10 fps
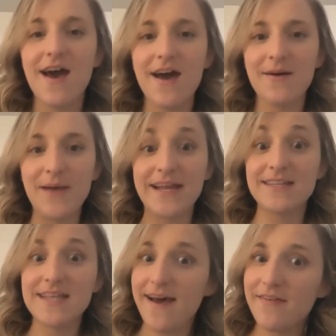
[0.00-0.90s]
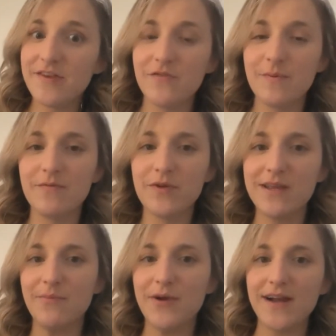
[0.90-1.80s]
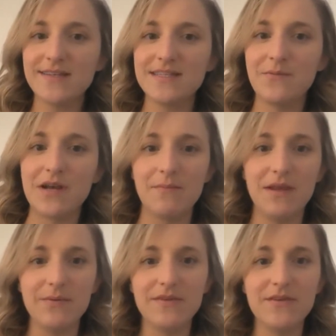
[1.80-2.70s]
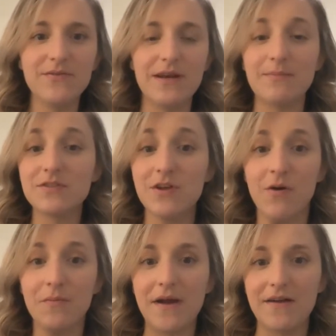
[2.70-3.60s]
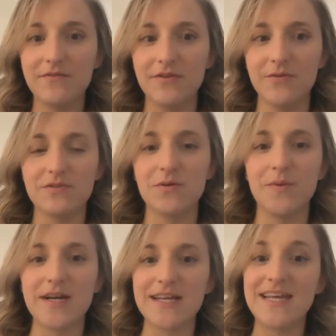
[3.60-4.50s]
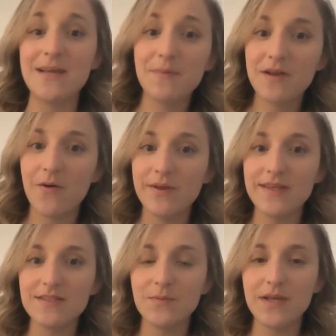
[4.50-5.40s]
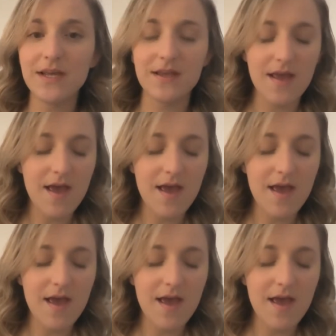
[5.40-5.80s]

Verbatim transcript: Um, I can tell that you've been really practicing when I meet with you, and I'm so proud of you. So we're going to keep it going this week.